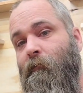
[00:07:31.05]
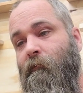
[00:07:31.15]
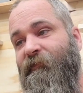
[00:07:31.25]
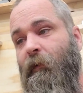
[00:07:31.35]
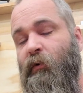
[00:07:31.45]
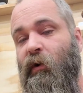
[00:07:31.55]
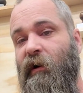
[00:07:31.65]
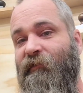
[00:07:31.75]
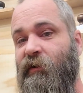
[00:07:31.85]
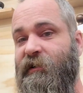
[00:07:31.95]
February
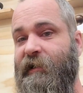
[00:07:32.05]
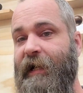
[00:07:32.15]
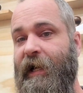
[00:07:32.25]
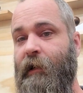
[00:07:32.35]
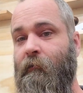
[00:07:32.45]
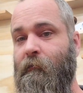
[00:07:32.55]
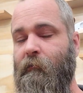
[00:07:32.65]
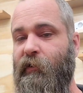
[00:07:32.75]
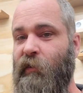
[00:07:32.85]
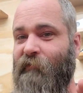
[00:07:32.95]
1st today.
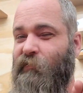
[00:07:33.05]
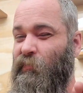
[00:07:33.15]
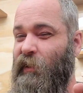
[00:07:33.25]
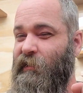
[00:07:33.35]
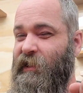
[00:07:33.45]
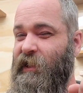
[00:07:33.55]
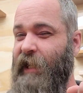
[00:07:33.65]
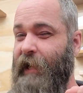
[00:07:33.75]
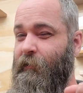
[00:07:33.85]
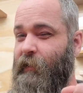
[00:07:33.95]
You have
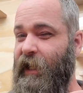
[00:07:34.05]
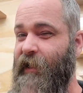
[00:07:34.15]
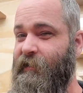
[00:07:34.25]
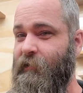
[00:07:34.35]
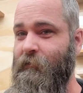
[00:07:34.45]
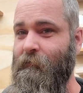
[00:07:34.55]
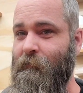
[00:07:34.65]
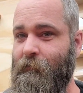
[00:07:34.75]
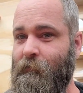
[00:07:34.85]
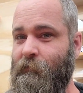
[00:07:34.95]
28 days
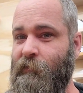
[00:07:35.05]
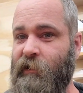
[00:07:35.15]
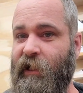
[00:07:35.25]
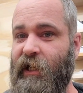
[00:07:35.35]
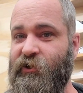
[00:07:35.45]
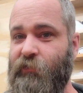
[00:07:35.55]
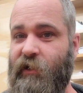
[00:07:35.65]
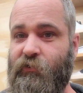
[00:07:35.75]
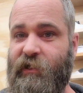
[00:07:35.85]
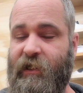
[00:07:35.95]
to get your
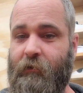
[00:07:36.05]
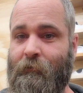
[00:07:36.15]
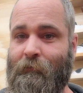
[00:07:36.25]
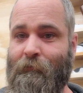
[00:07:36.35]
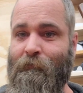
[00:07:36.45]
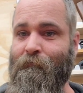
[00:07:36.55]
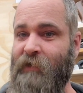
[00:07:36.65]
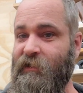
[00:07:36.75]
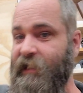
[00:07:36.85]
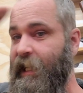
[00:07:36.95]
entries in.
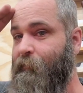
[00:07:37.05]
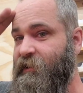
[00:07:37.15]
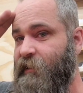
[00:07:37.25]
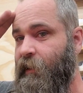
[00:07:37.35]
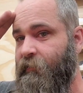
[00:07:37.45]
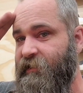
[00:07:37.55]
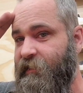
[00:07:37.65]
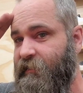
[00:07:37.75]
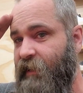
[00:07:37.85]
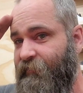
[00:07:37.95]
Stay happy, stay healthy, stay
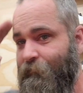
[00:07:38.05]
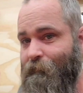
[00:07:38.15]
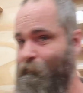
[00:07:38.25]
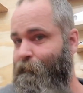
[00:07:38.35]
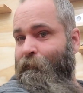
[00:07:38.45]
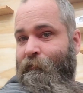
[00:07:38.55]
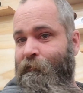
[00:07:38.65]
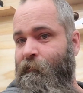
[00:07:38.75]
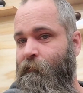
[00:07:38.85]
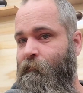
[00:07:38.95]
safe.
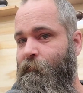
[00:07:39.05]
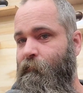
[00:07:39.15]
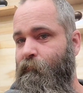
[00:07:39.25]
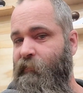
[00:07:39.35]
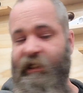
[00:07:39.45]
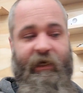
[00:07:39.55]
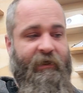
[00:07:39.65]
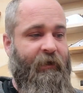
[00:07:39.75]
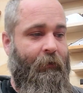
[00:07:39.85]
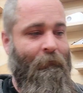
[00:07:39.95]
See you next
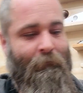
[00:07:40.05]
time.